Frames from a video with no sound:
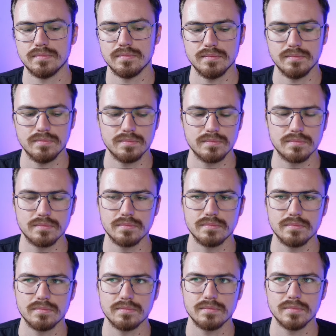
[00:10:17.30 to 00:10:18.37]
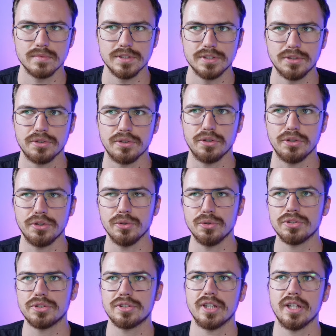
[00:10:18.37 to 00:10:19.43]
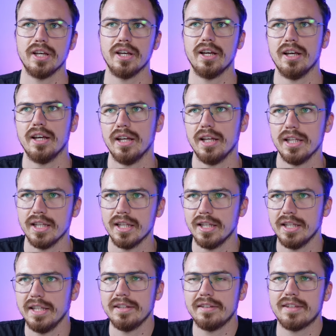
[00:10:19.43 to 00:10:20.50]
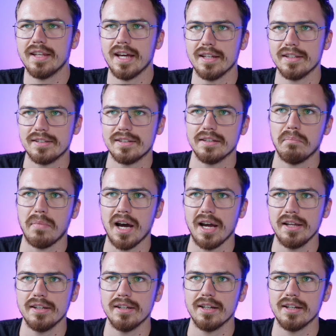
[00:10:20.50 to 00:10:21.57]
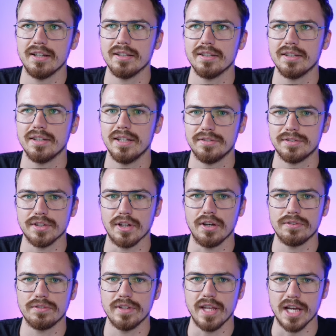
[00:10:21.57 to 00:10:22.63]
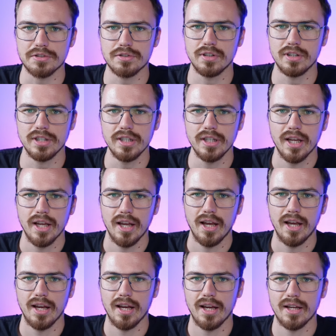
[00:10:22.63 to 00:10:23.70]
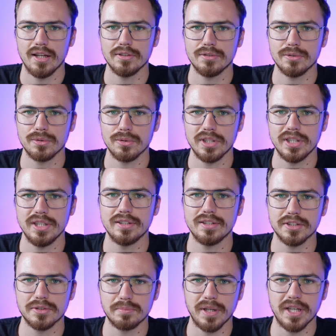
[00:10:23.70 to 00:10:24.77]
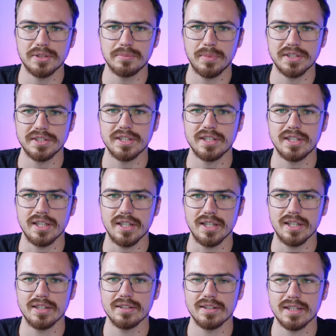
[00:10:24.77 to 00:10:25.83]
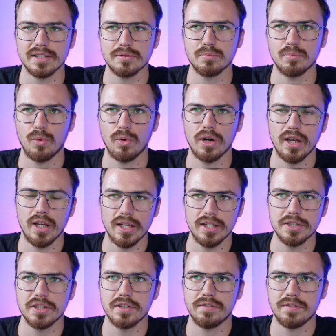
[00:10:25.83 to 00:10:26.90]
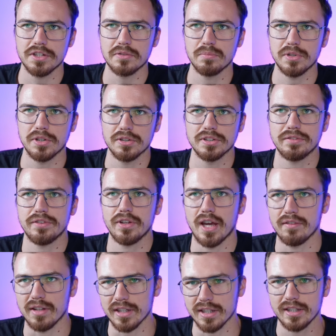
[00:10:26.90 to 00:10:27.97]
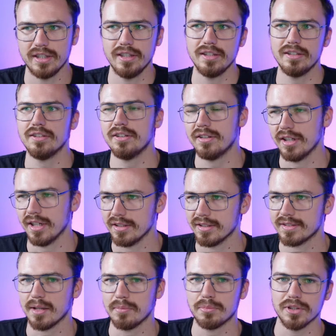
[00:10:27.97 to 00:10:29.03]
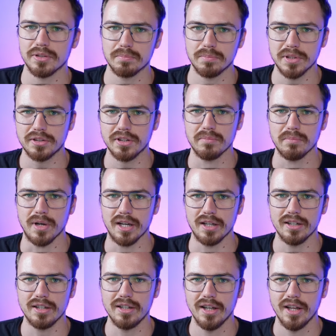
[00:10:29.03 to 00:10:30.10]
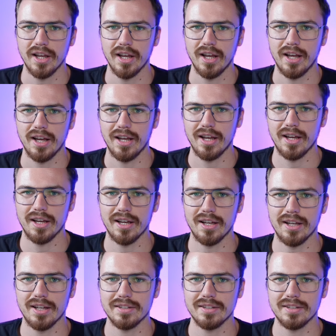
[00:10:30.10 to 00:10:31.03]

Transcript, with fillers: Mm. So you use the heat that the miner gives off naturally uh, to heat the space, basically, and that's more energy efficient, because if you have like a heater and a separate Bitcoin miner, uh,